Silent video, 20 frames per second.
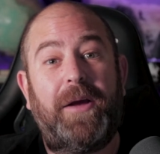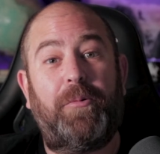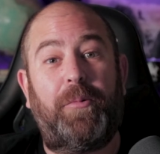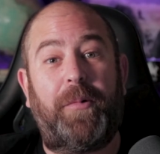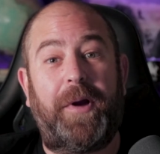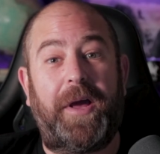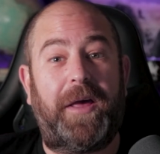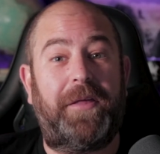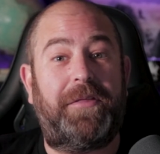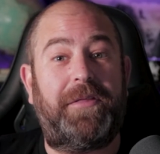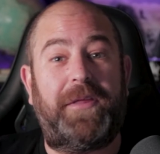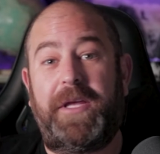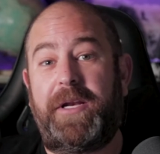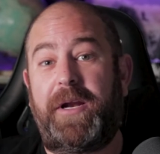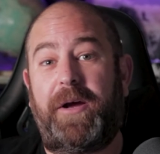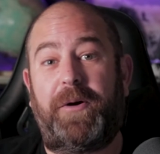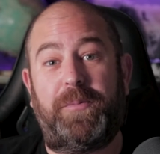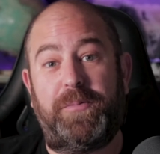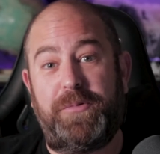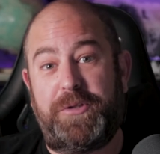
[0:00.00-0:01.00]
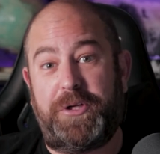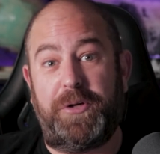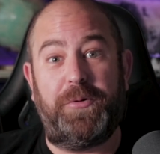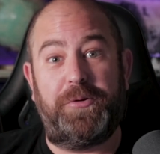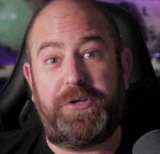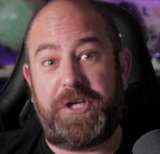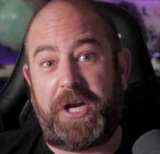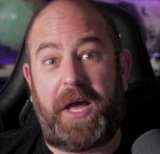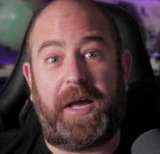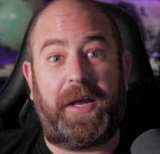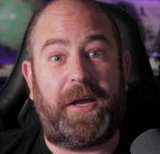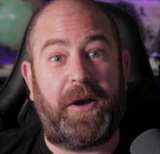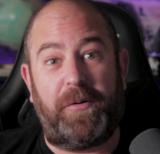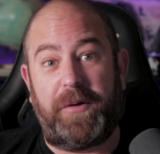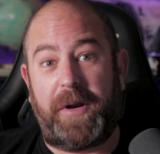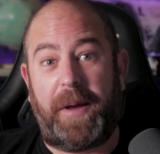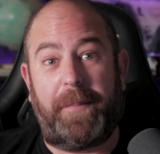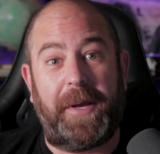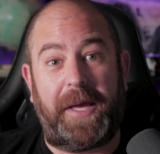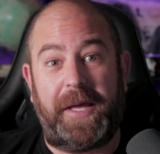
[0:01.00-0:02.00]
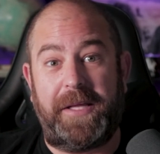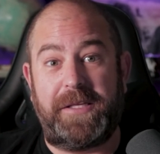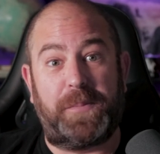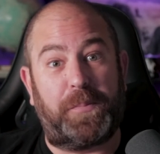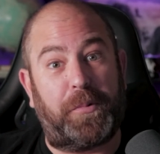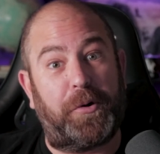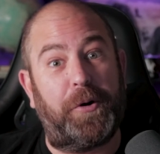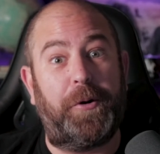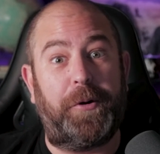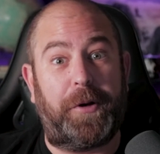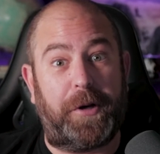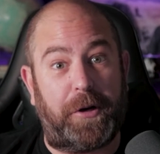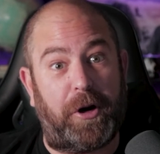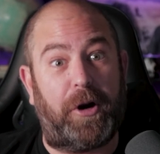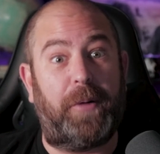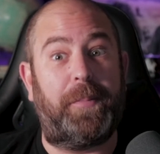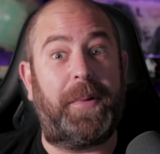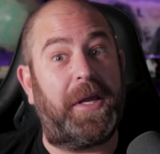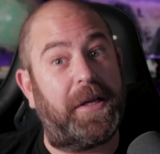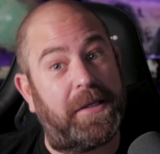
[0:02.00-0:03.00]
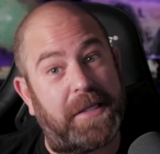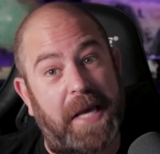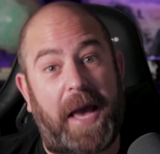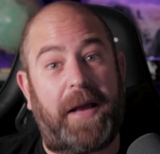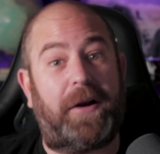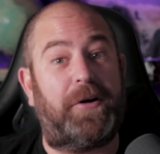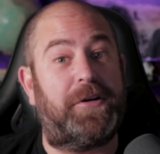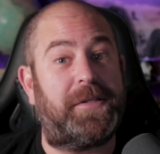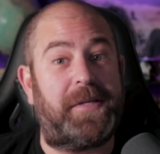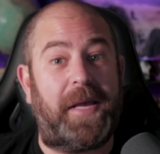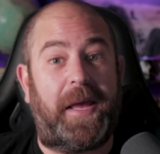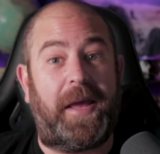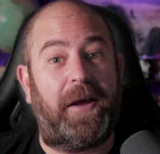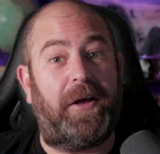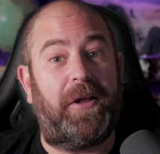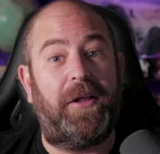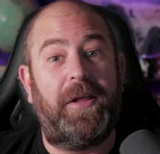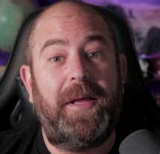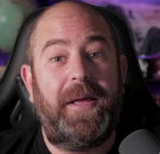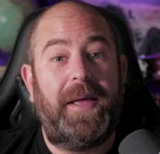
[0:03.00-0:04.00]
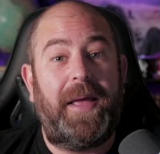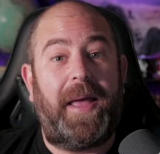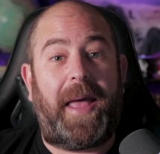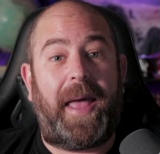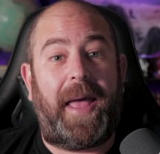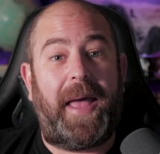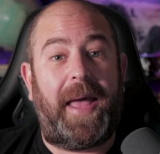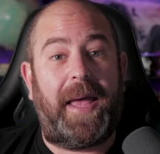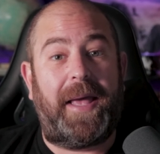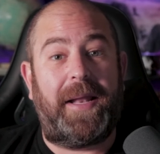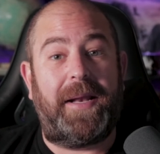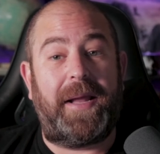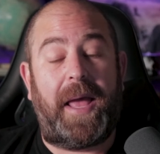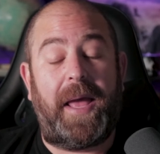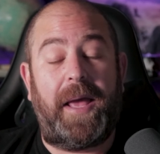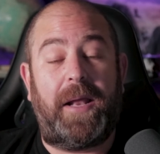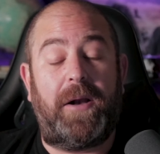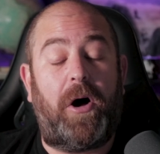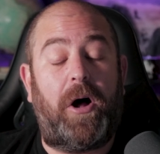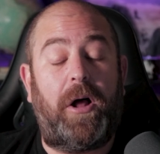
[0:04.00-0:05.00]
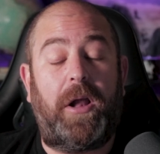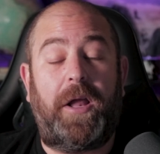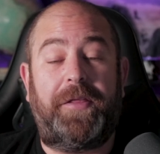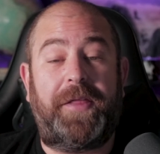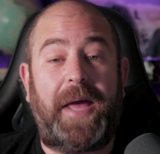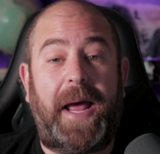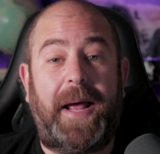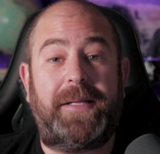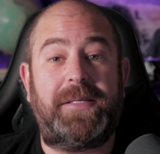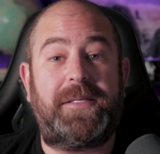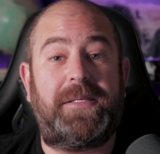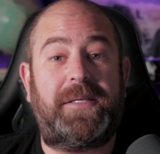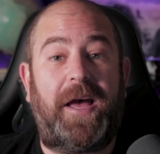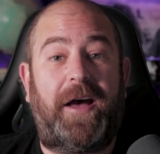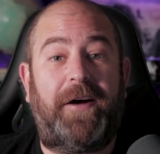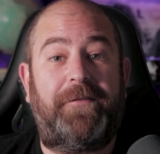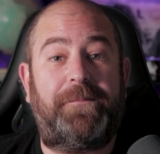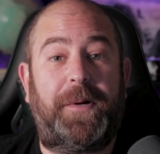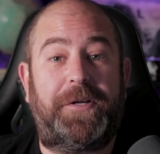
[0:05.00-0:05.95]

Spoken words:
with Dujek going up against Brood and her being Tattersail and all of that stuff.